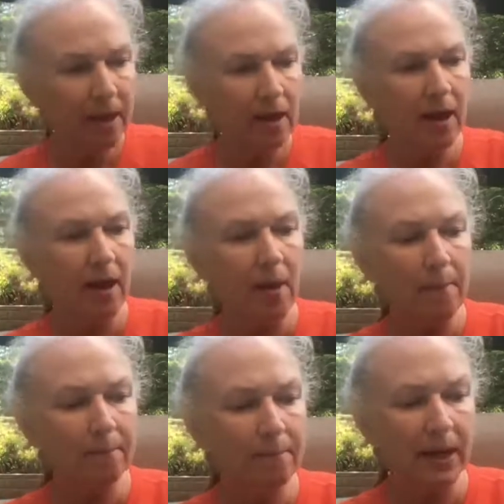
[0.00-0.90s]

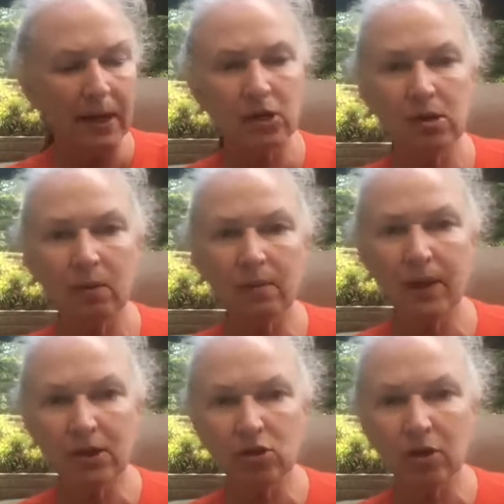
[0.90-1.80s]
But I just want to
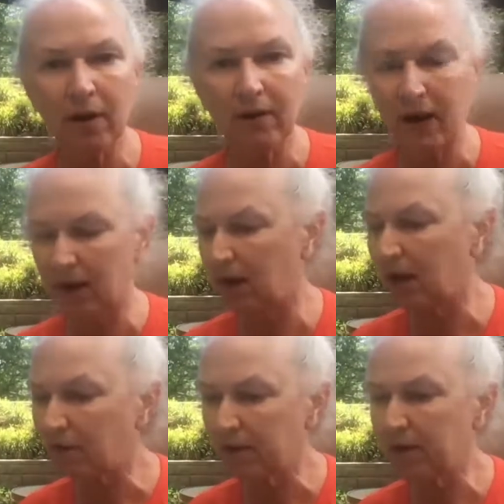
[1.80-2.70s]
make sure I've got
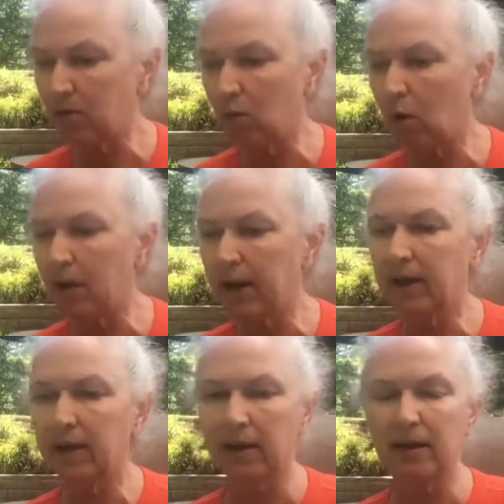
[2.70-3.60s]
everything rolling
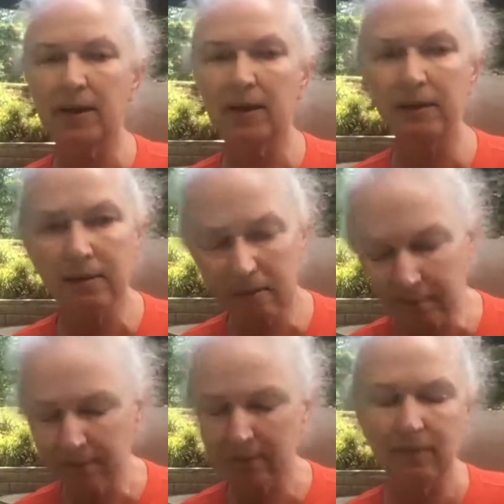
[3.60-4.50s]
in
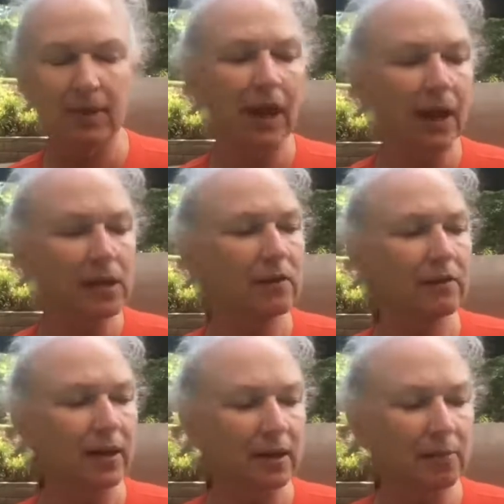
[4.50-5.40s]
case I've
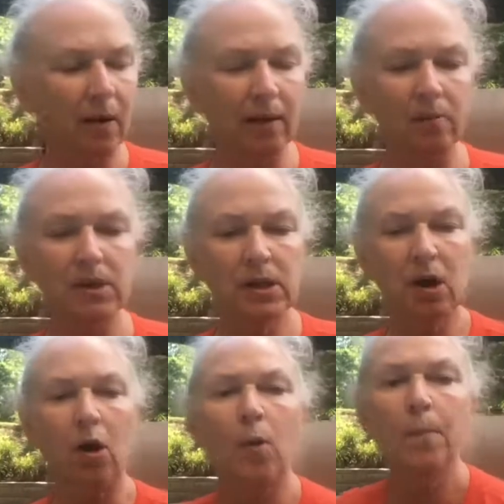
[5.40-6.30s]
got any problems.
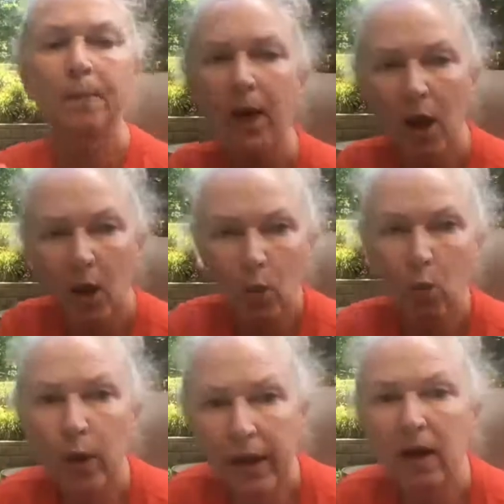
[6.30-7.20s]
So
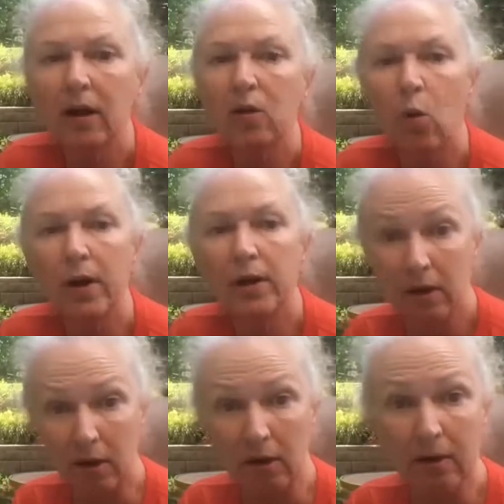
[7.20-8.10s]
we are going to
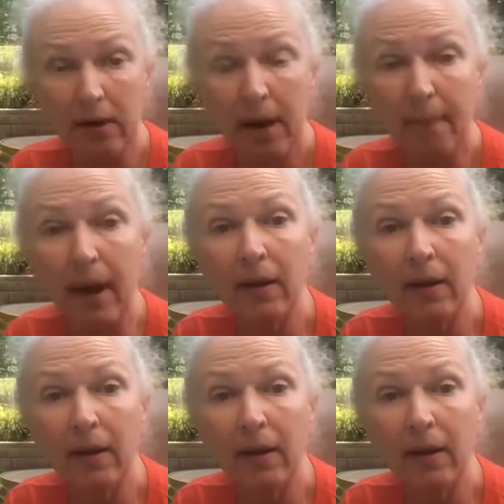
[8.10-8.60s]
learn about